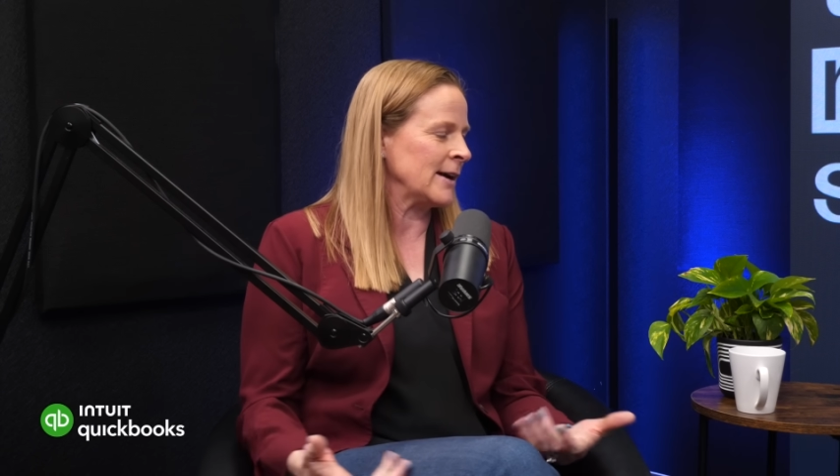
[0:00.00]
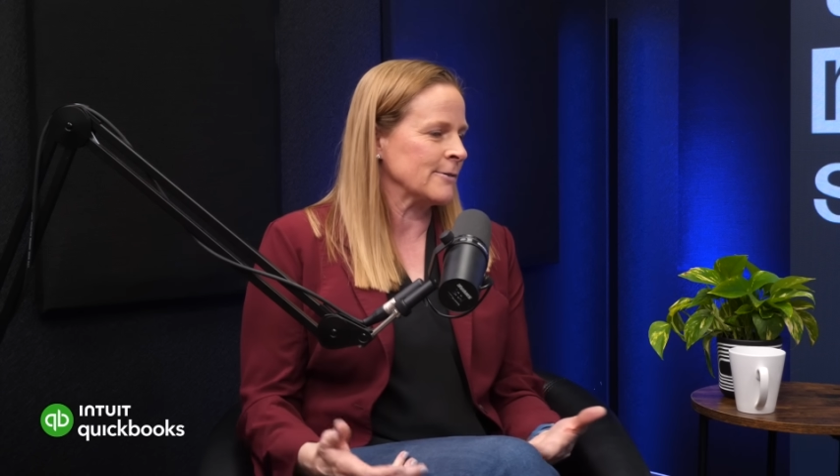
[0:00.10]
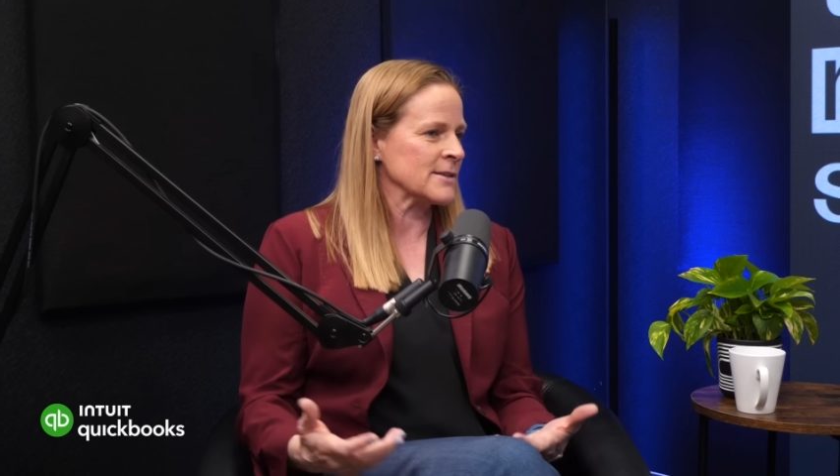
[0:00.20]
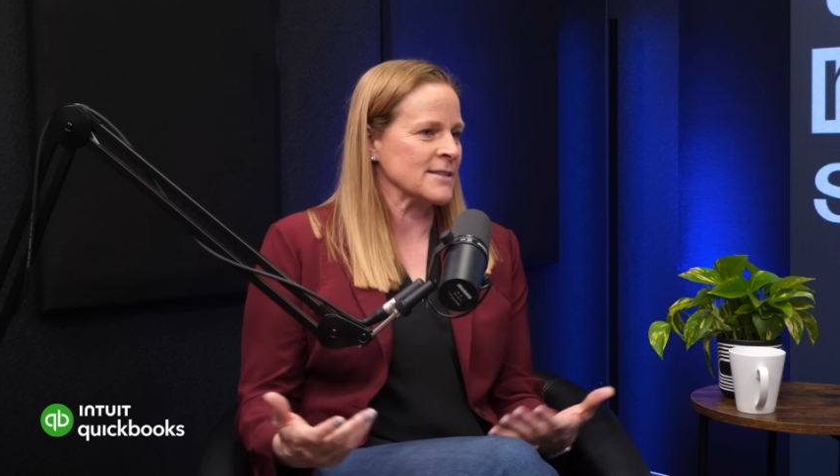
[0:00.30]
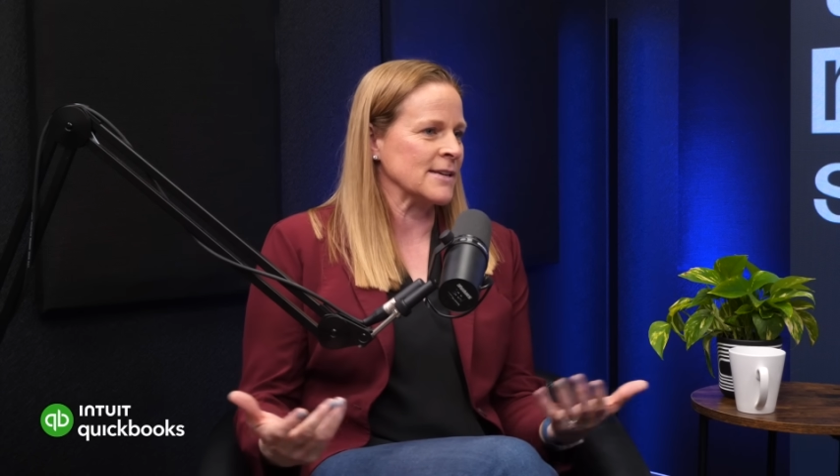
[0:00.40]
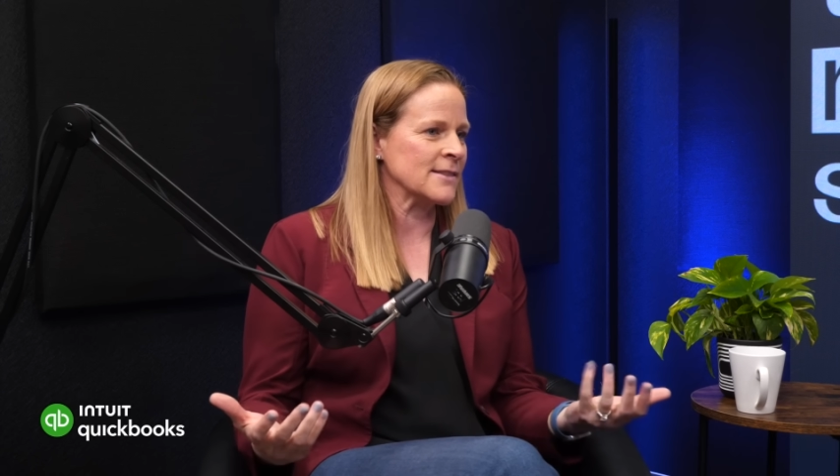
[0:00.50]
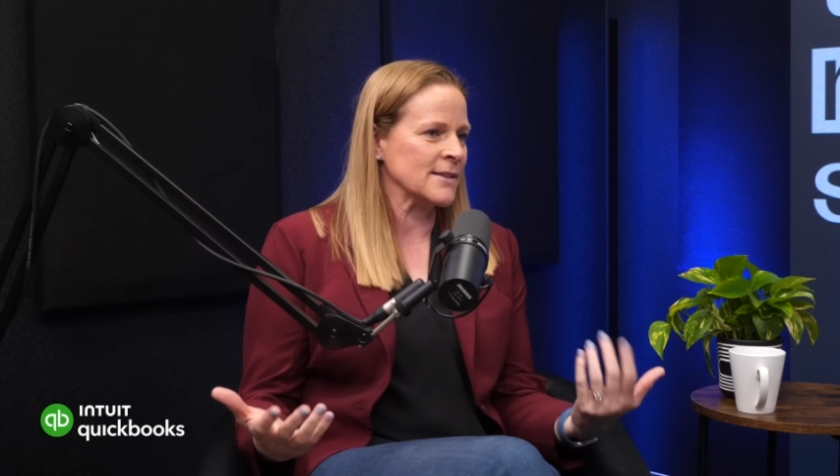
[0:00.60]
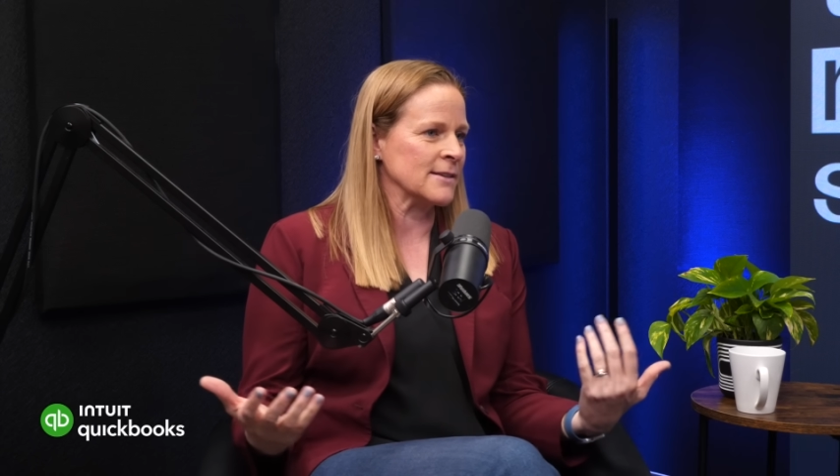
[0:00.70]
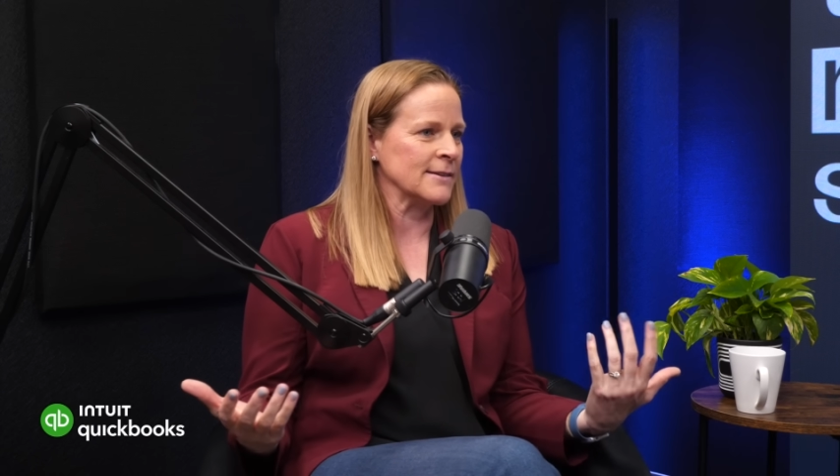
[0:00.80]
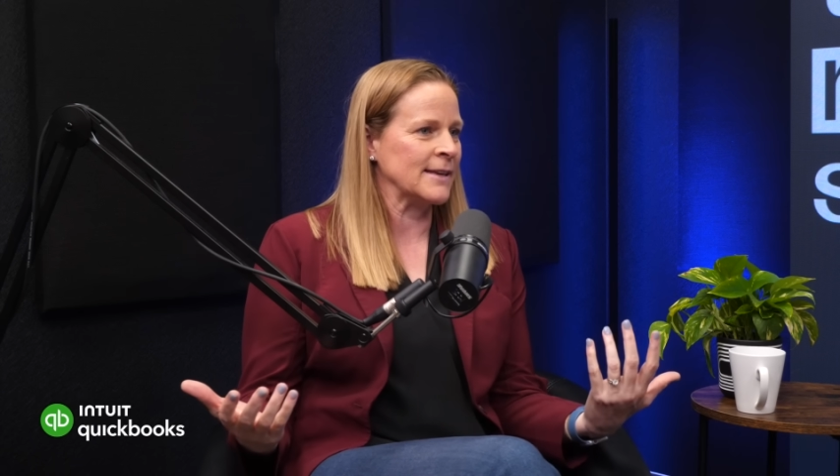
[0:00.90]
I was like
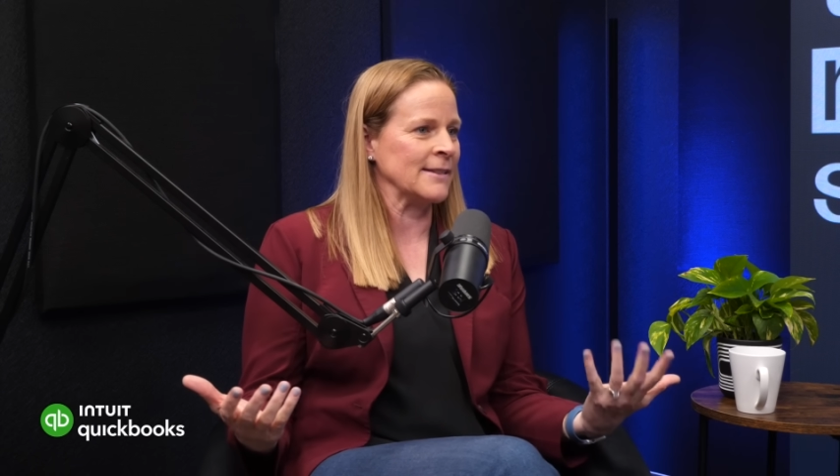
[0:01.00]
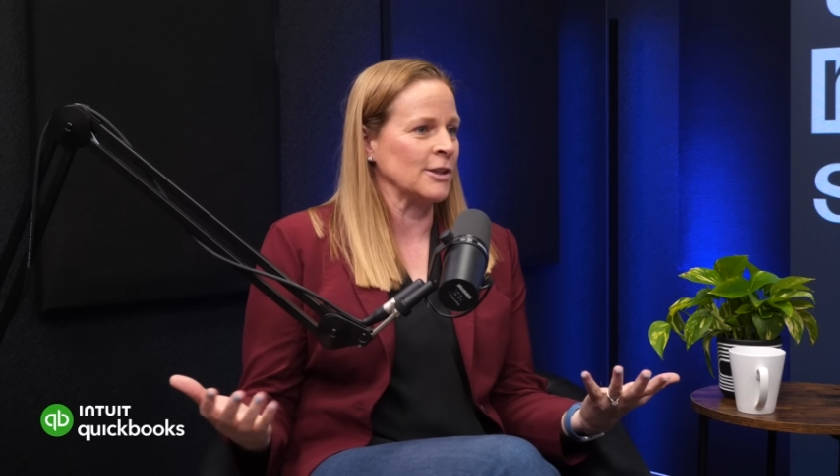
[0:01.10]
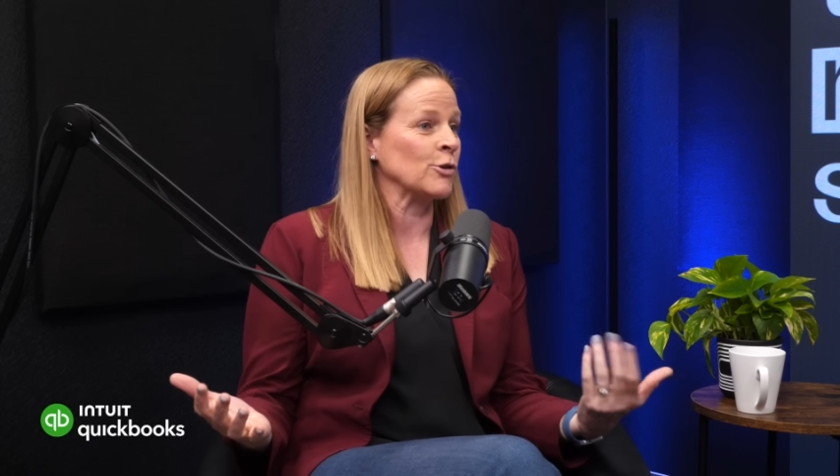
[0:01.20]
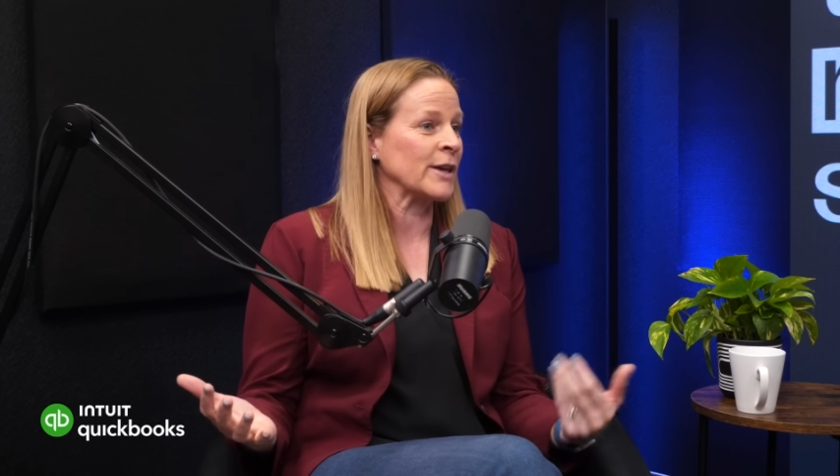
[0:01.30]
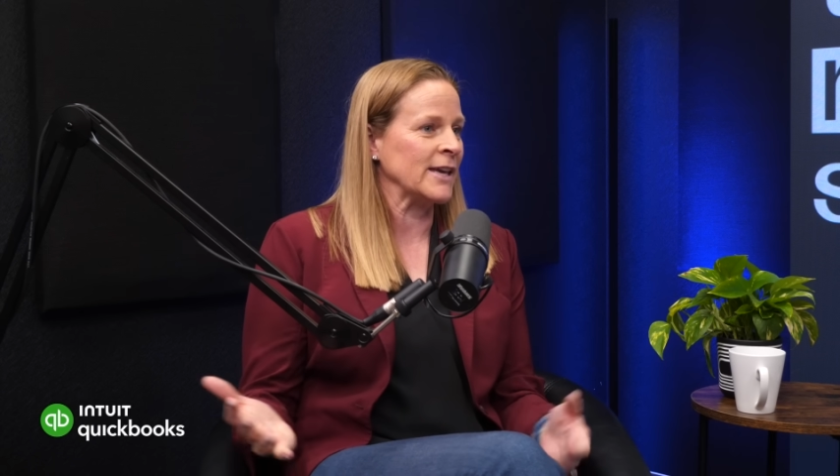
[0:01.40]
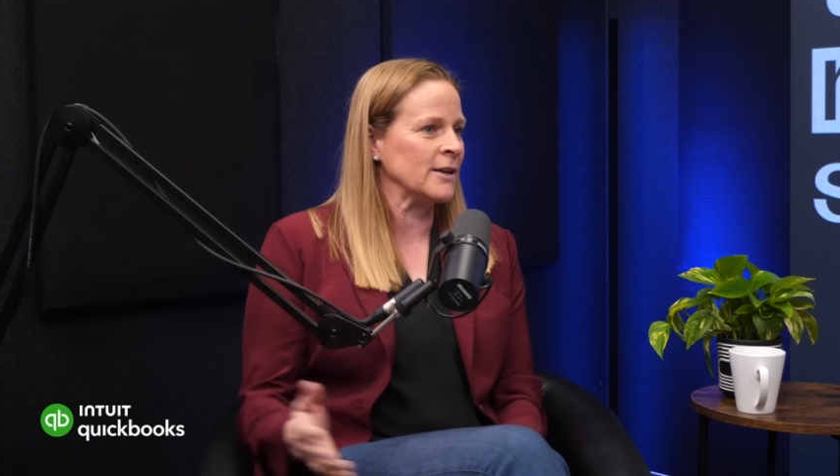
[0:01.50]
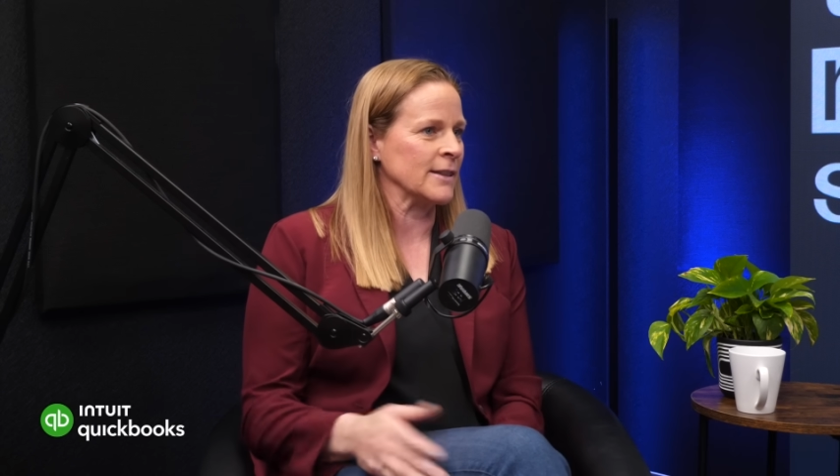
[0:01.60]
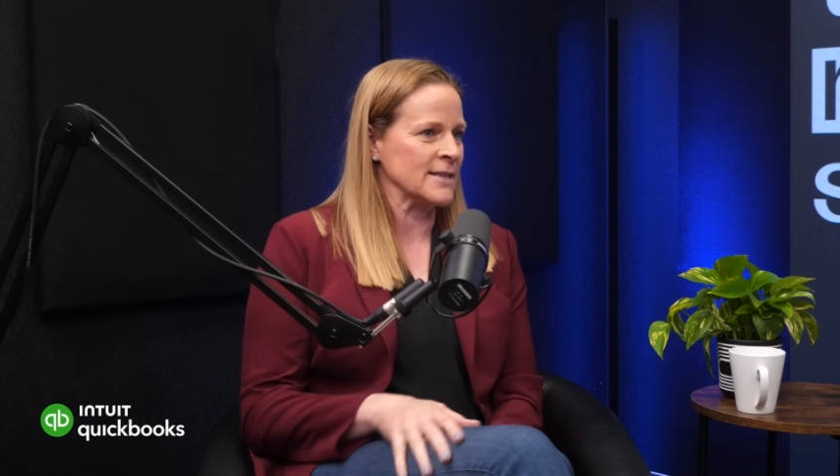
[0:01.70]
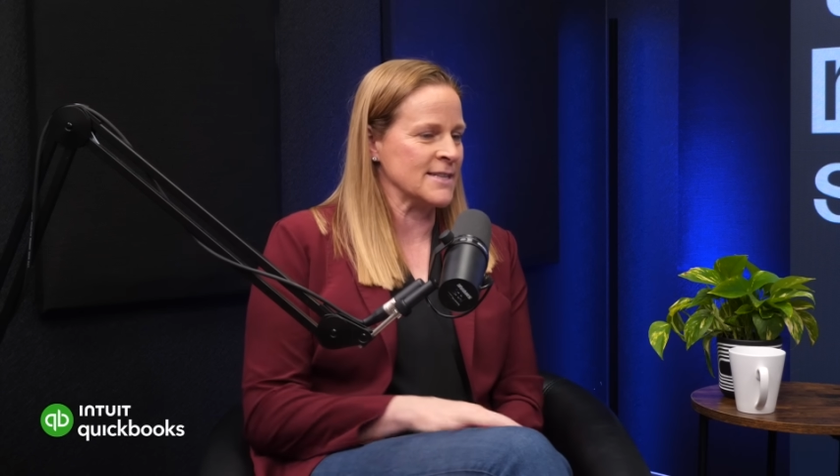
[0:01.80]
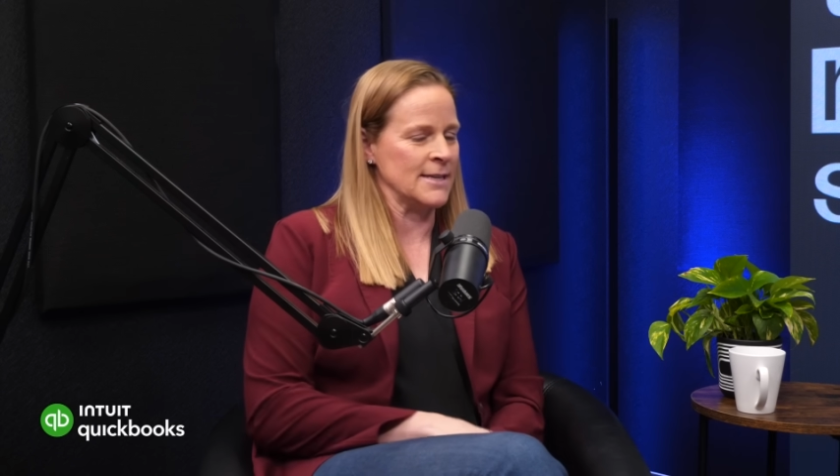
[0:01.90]
the little kid
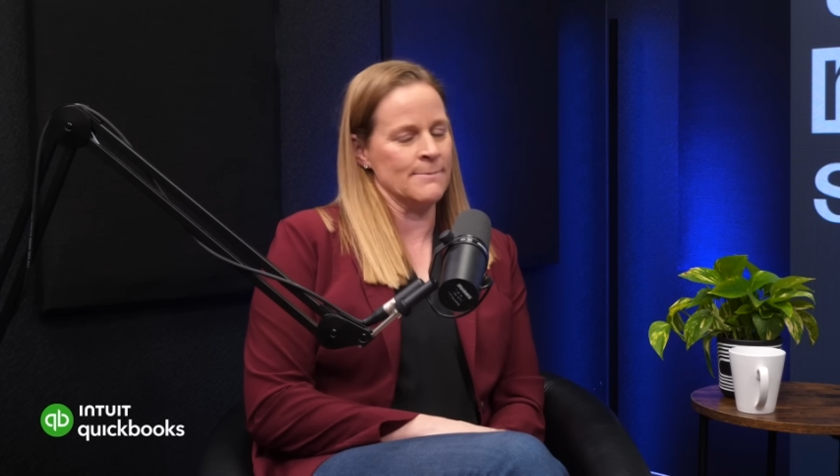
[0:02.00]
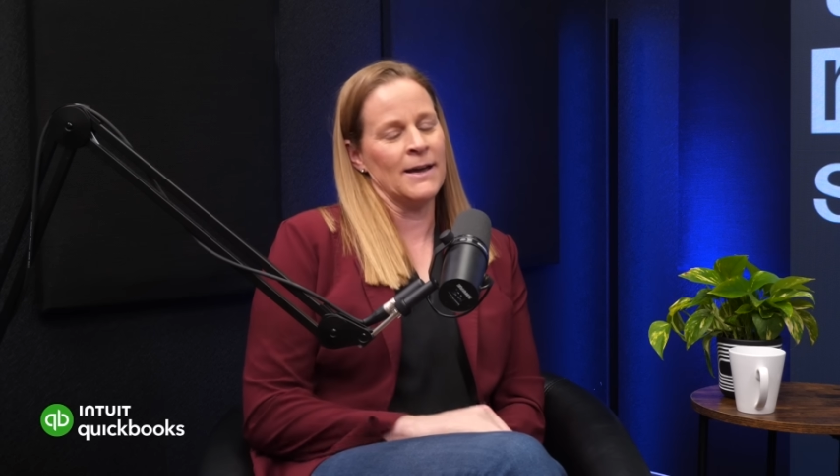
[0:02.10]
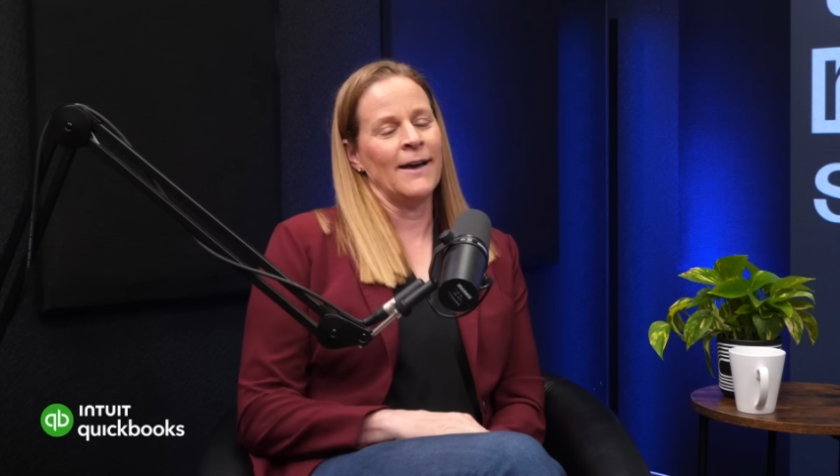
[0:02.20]
on the team.